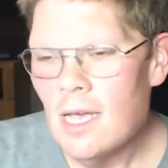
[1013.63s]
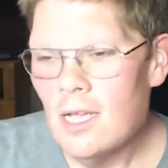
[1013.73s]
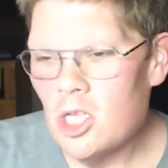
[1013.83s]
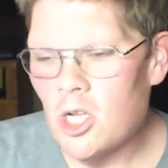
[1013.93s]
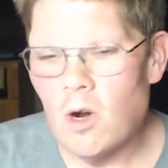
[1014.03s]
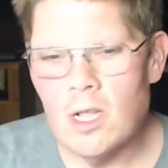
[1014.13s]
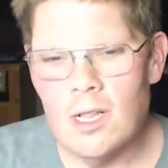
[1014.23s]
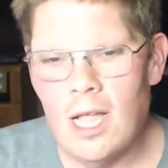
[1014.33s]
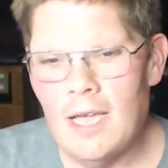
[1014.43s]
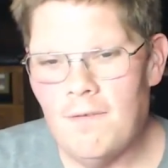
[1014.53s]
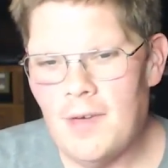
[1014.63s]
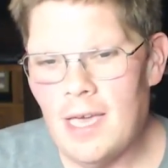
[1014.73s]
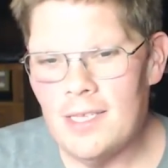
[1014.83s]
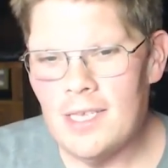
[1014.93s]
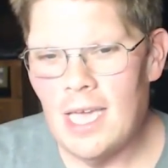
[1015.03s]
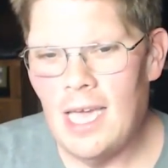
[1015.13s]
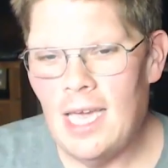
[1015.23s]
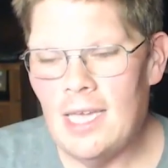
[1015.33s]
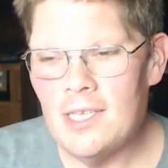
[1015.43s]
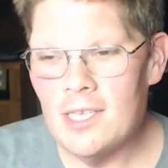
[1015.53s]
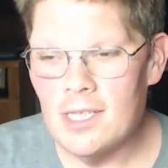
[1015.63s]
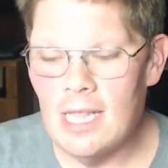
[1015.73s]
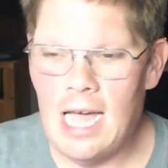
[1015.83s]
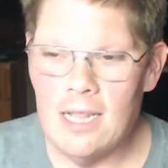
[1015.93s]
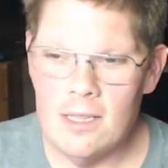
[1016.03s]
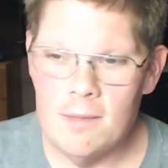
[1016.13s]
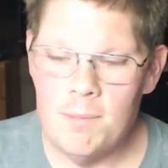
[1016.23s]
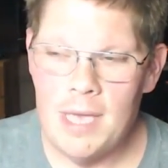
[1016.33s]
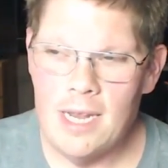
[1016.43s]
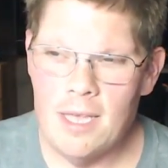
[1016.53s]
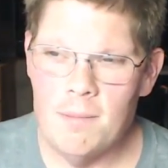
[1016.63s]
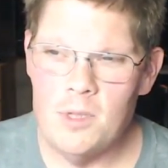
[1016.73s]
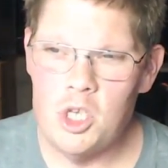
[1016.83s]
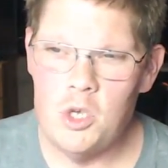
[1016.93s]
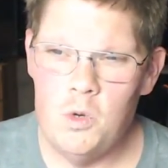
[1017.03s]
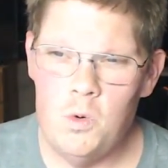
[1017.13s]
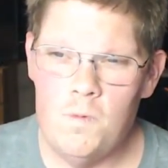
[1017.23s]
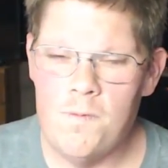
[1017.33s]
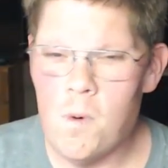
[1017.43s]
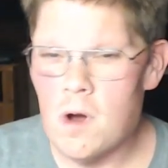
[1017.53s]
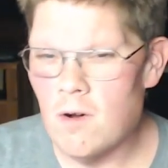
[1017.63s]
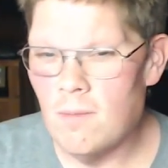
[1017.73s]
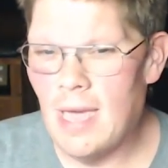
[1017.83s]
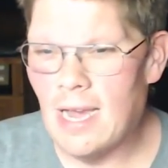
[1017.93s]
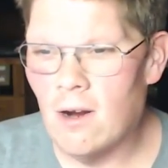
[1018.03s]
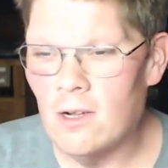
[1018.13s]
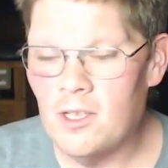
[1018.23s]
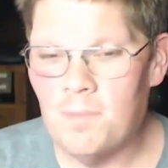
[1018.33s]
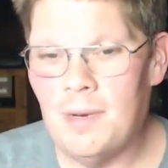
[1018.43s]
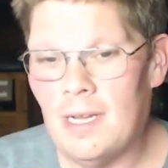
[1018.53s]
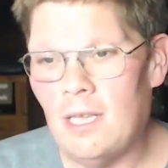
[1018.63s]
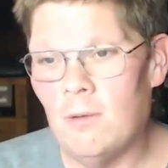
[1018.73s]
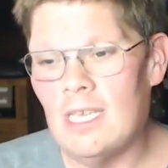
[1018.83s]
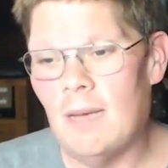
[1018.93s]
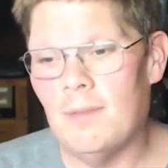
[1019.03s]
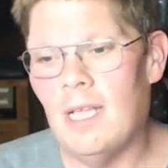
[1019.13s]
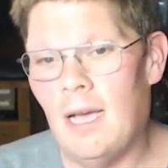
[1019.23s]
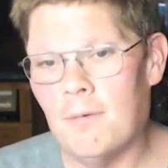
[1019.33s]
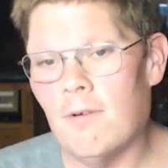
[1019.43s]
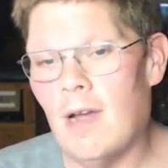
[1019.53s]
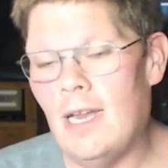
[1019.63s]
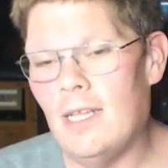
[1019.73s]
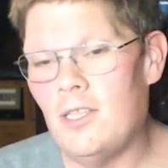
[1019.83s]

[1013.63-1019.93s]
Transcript: Started life as a slot Pentium 2 400 megahertz, but he was able to upgrade it